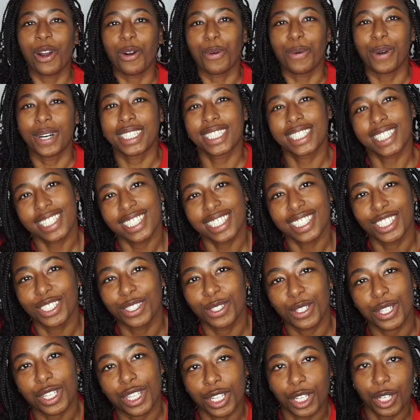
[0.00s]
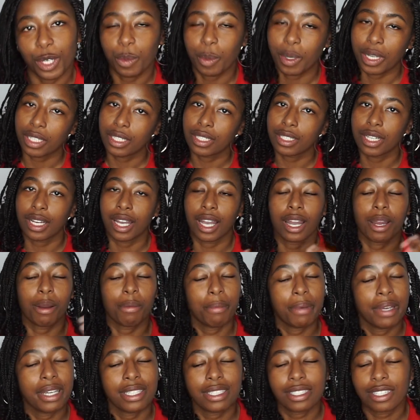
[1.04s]
What's good, YouTube? It's your girl,
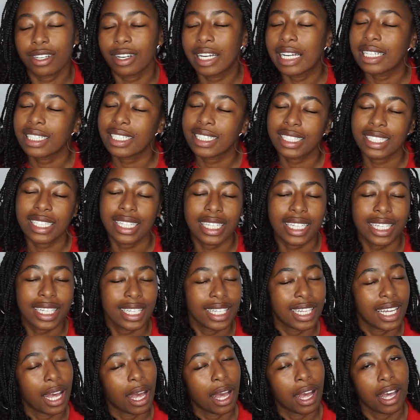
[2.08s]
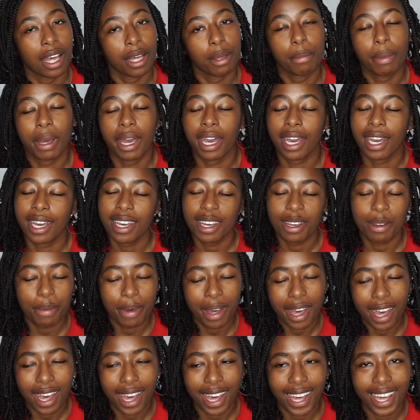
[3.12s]
Miss Krystal,
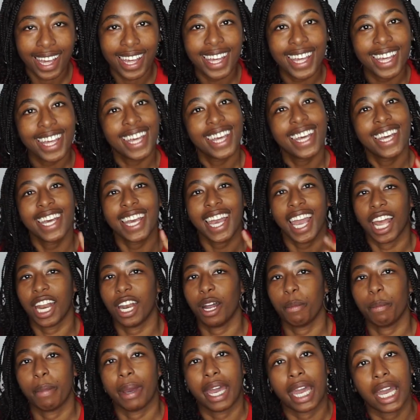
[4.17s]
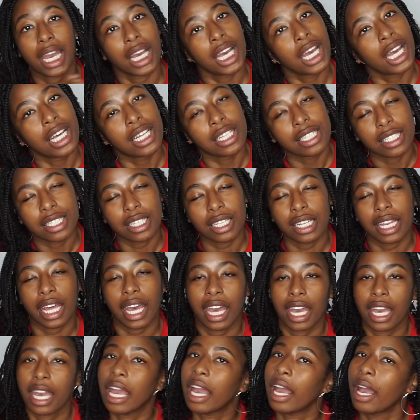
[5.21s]
baby, and I'm back
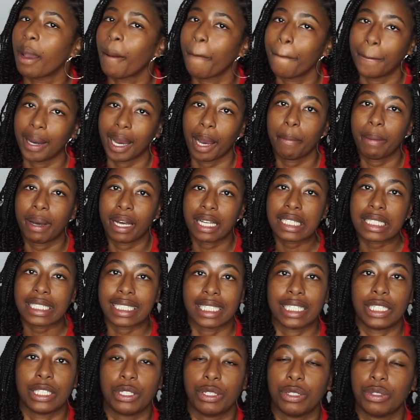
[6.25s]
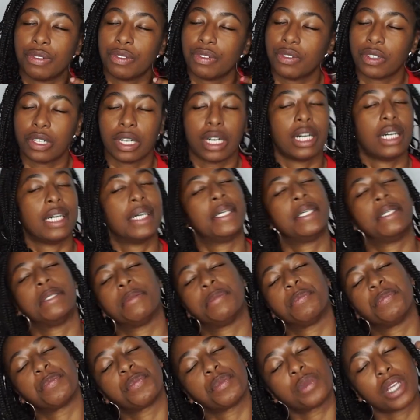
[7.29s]
today by myself.
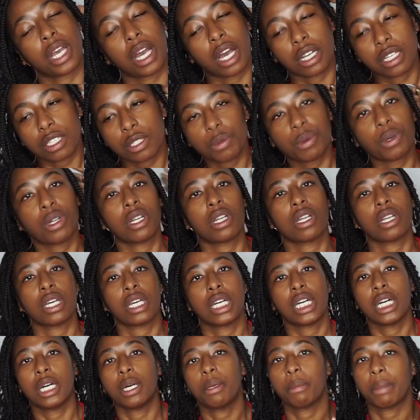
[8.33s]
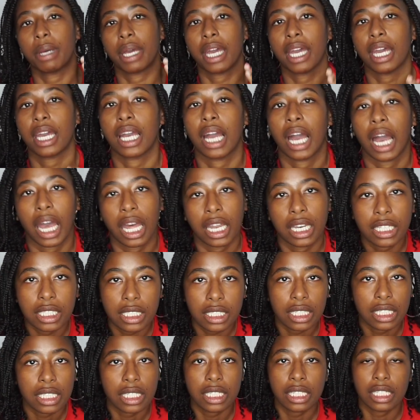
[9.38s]
I just wanted to come back
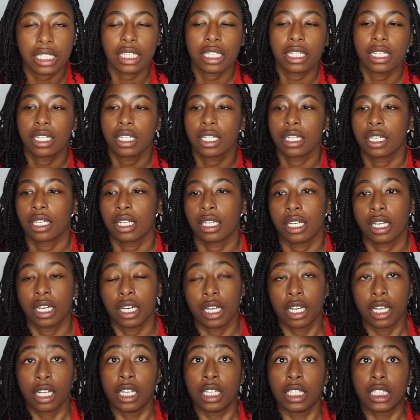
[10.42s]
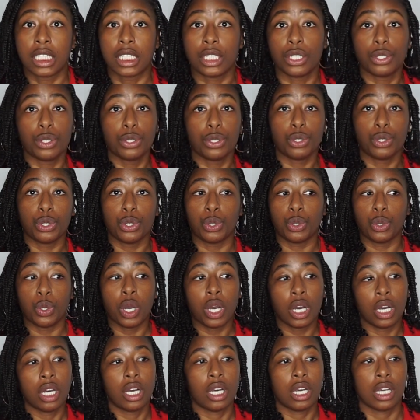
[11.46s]
honestly to
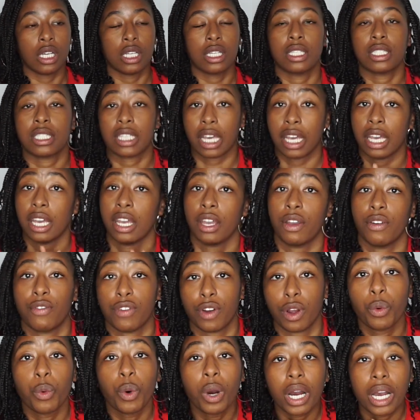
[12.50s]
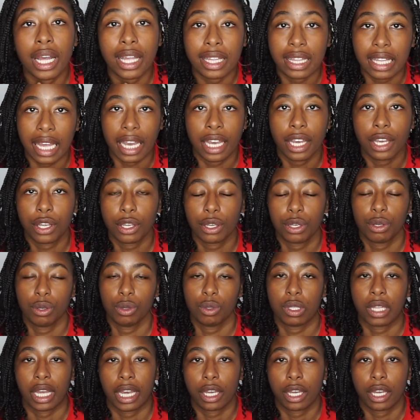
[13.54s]
say, for one, thank you